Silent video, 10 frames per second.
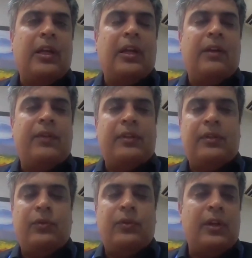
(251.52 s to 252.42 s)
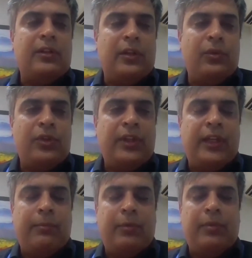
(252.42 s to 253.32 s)
uh, our overall
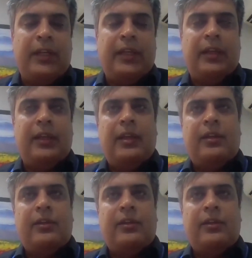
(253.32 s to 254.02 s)
solutioning capability.